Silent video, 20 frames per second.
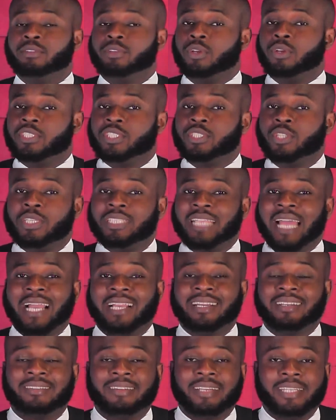Does not
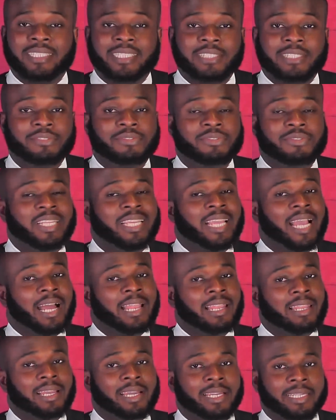aggressively
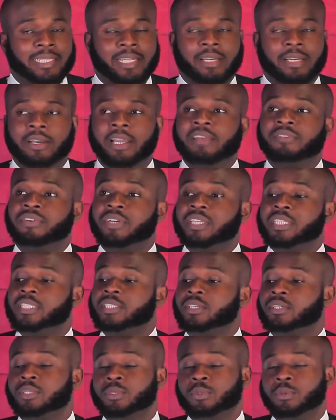align. Now,
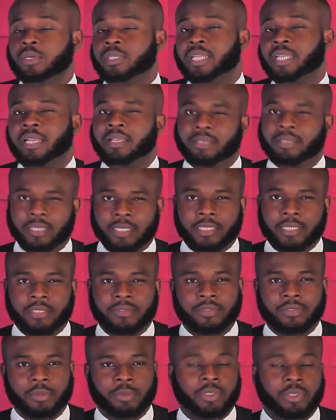emphasis on the word
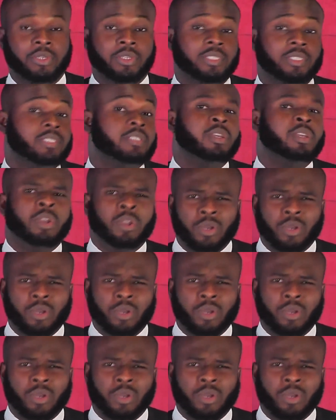aggressively, because